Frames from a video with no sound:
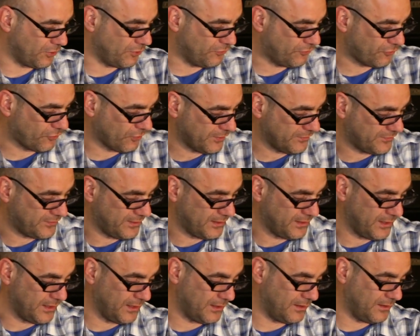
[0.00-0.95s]
you
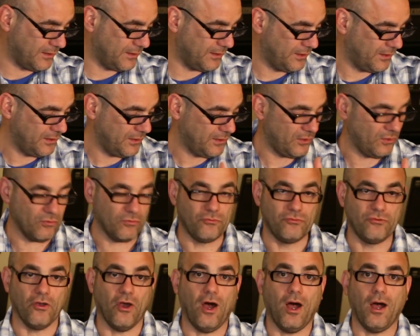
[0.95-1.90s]
trusting in your
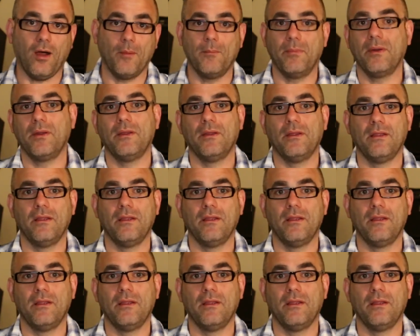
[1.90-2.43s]
job?